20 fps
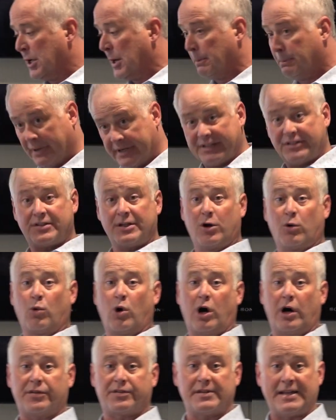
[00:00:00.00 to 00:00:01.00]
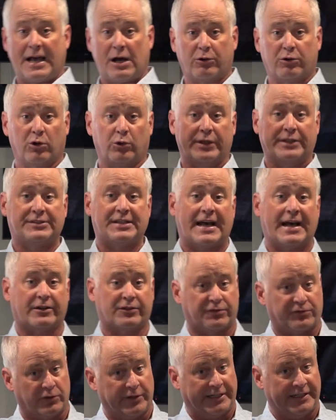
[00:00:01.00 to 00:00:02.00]
but it's in a Roth now growing
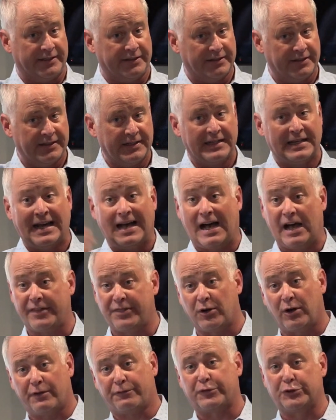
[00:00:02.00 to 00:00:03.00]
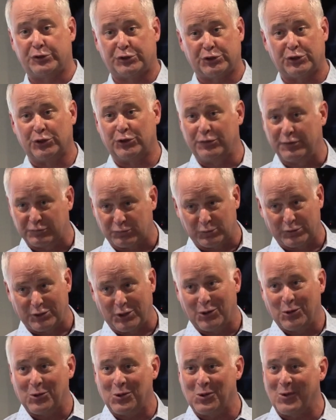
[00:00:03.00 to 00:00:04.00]
tax-free. I thought for sure this would
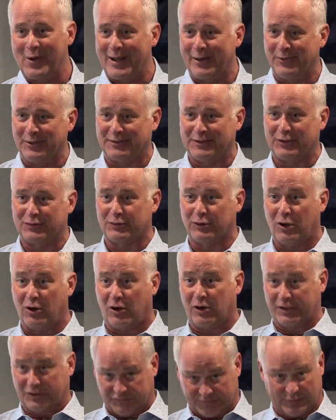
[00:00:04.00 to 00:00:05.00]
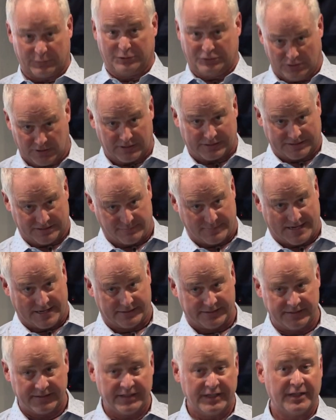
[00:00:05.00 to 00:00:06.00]
go away with this law because they were talking about
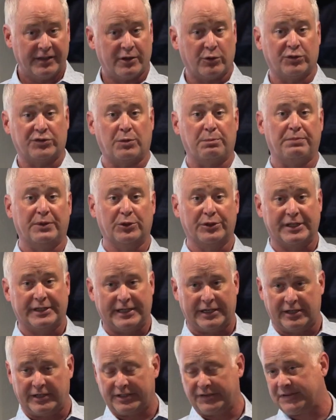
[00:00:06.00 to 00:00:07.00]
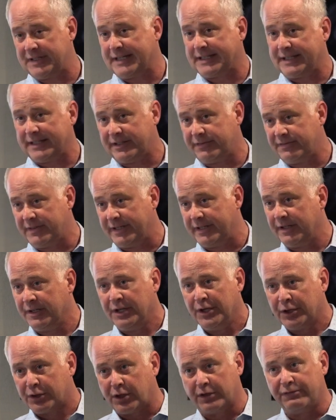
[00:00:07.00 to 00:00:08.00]
it. There was a billionaire executive that
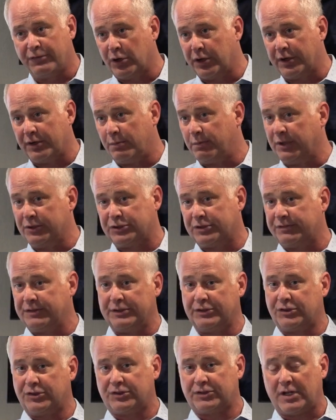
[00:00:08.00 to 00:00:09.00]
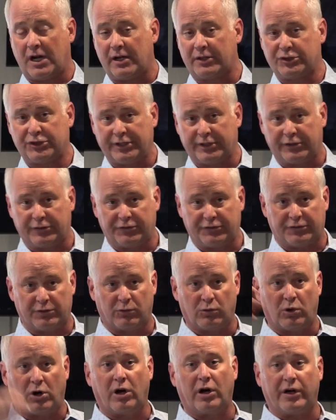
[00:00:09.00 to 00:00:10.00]
converted a bunch of his stock shares to
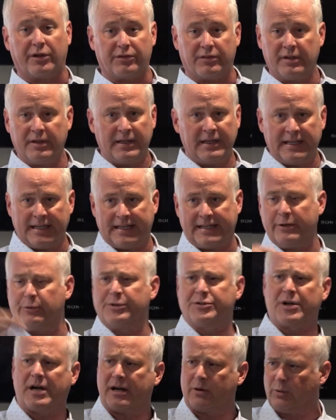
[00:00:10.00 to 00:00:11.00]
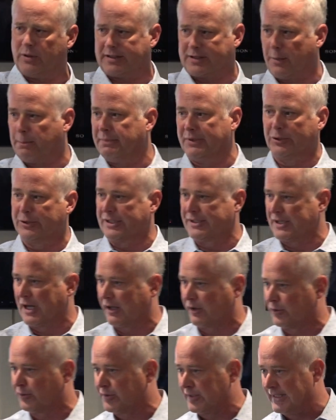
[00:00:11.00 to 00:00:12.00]
Roth, and he retired with like $1 billion
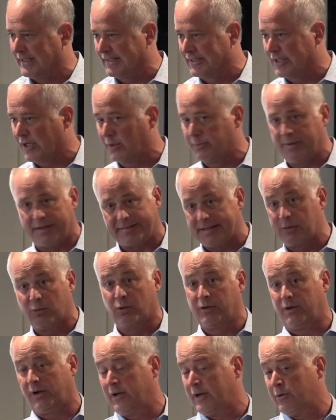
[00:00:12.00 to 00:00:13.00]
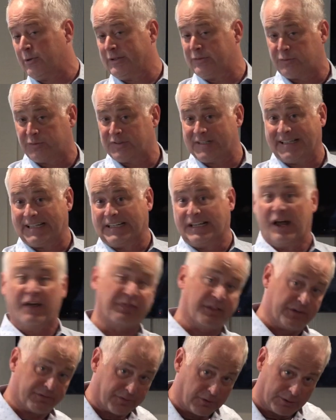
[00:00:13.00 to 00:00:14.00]
in income that IRS was getting
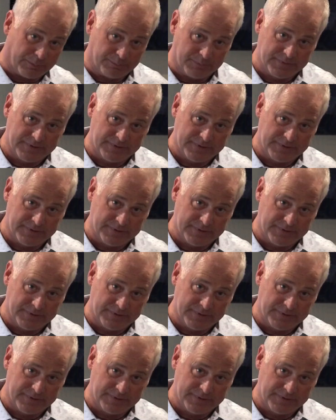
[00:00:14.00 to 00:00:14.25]
nothing from.